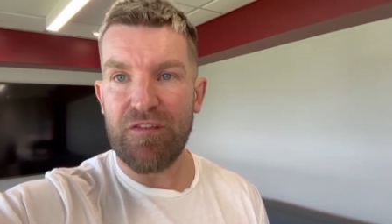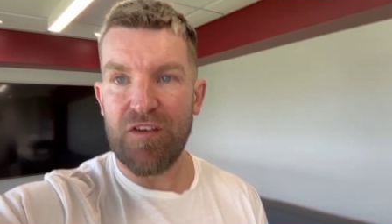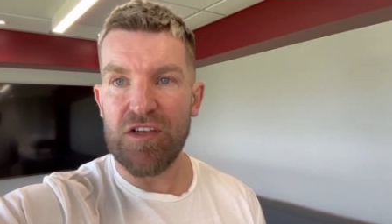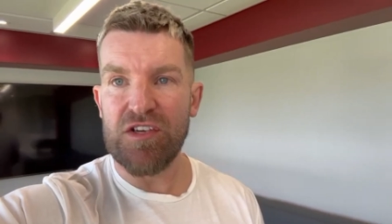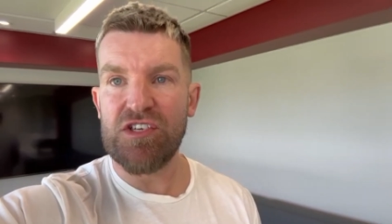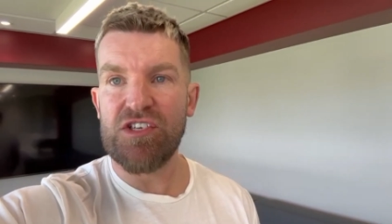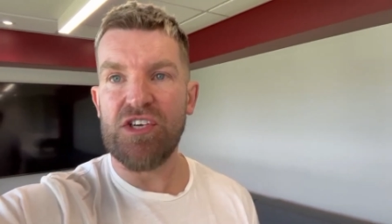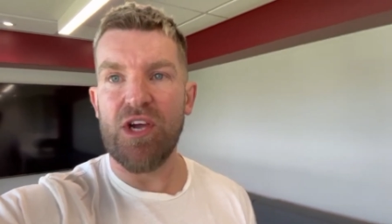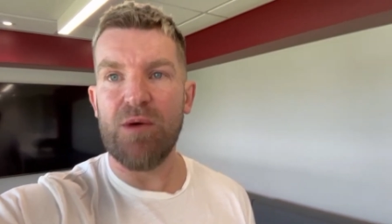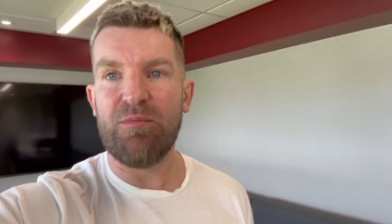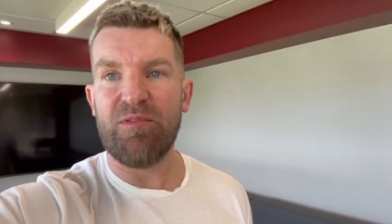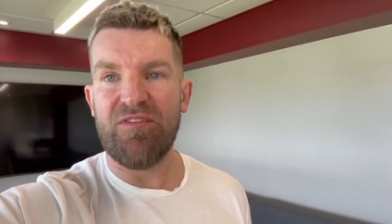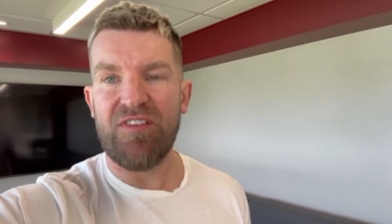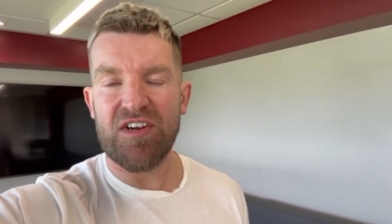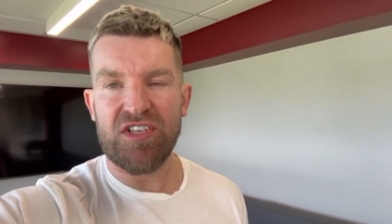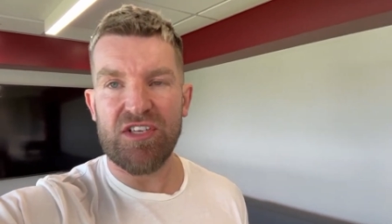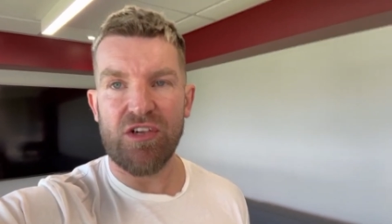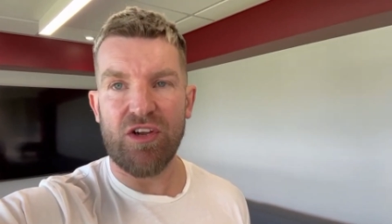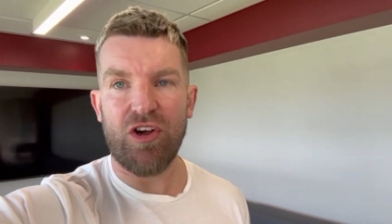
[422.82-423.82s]
first year
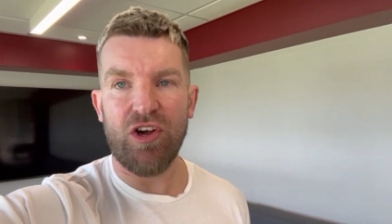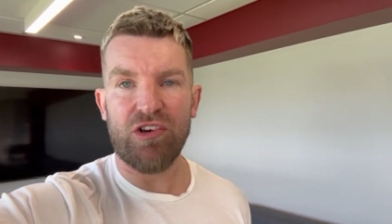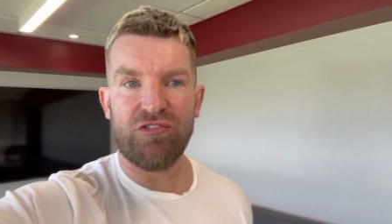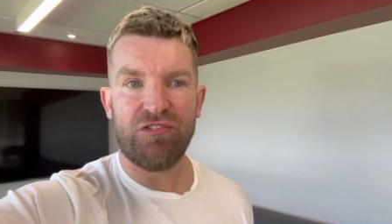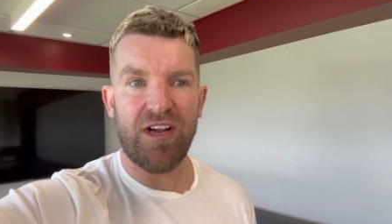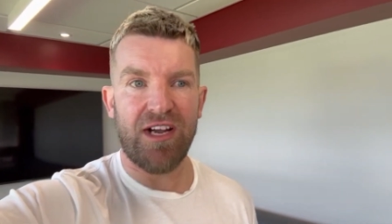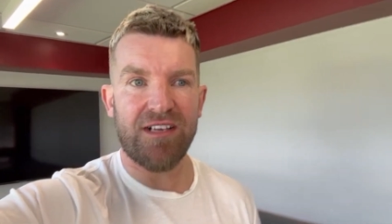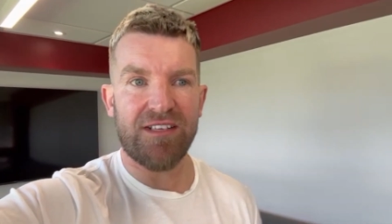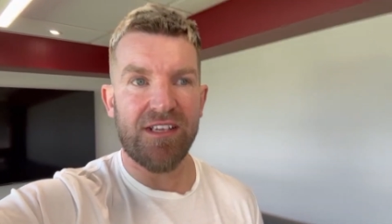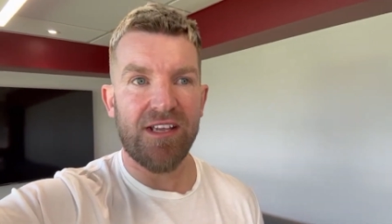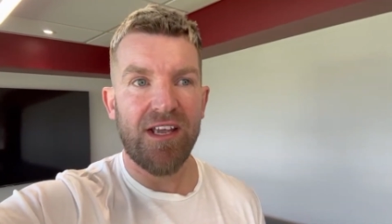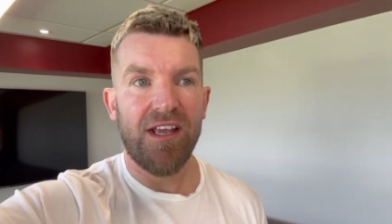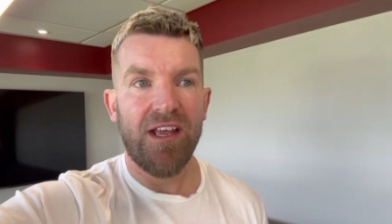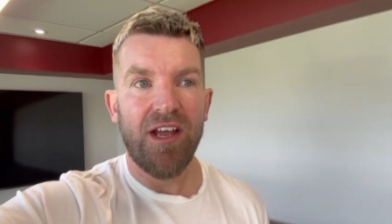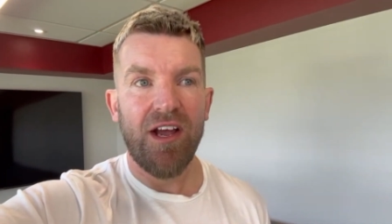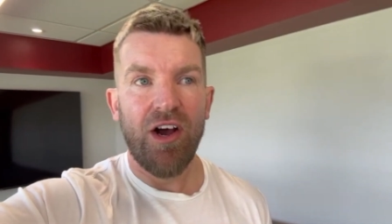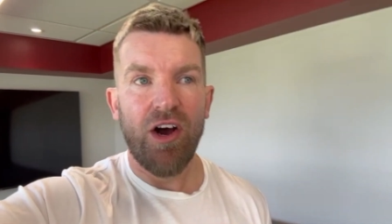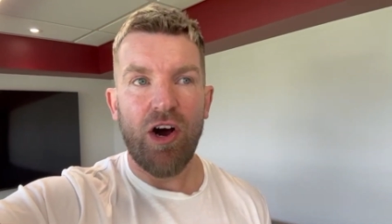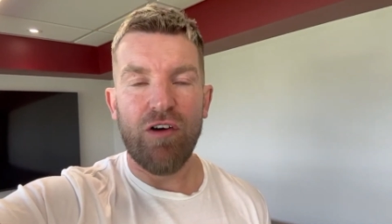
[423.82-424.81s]
professional contract
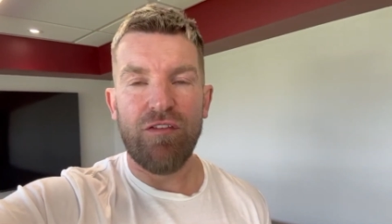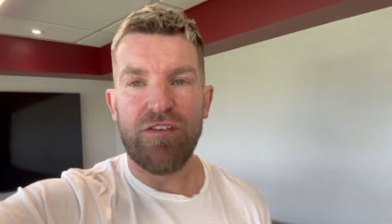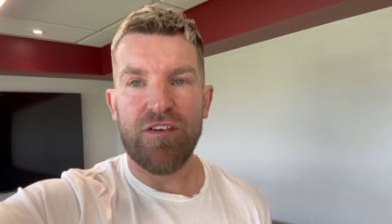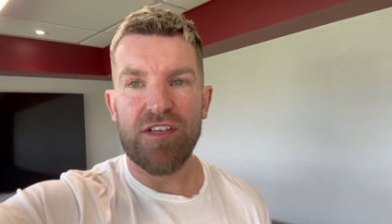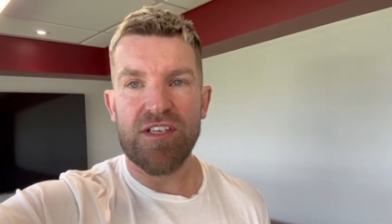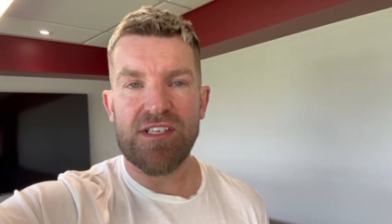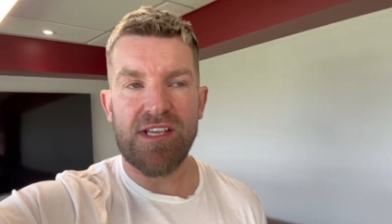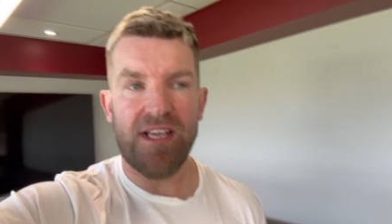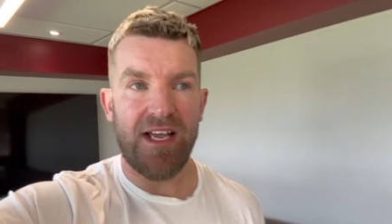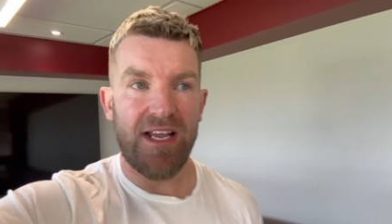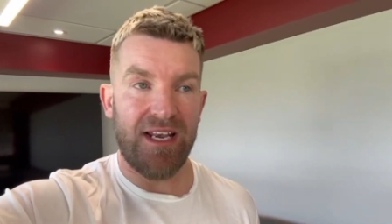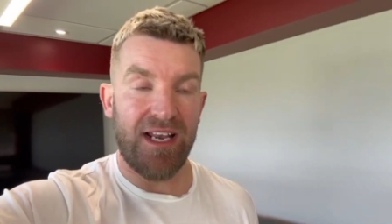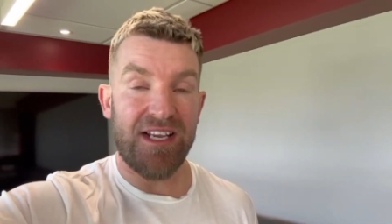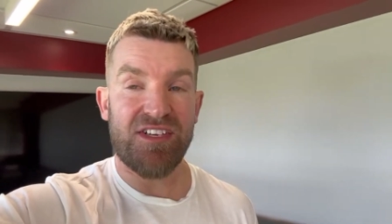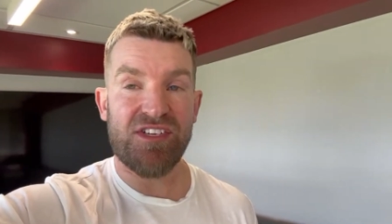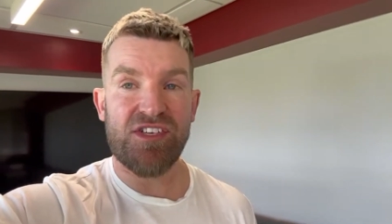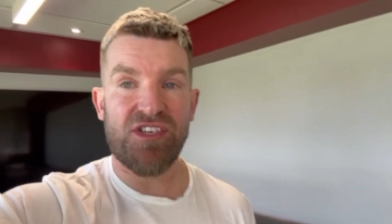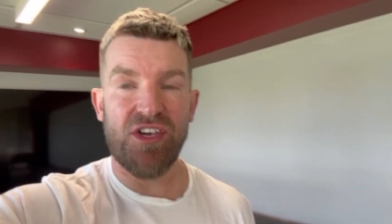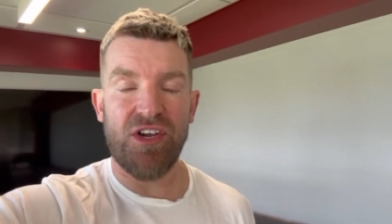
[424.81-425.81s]
offers
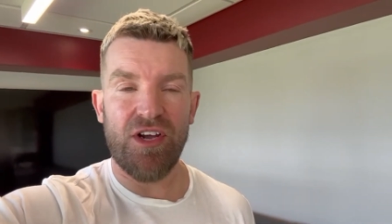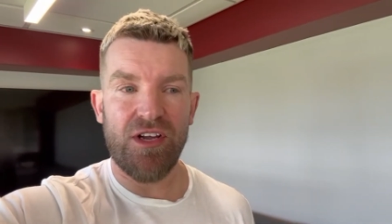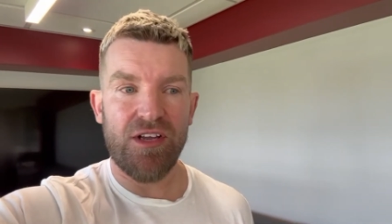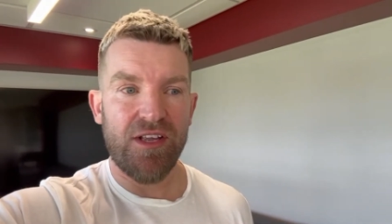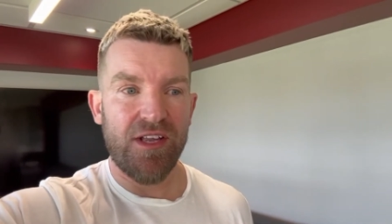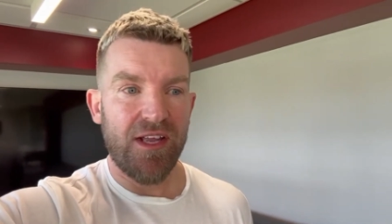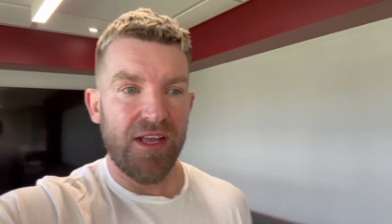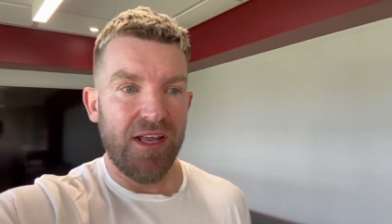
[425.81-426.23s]
last year.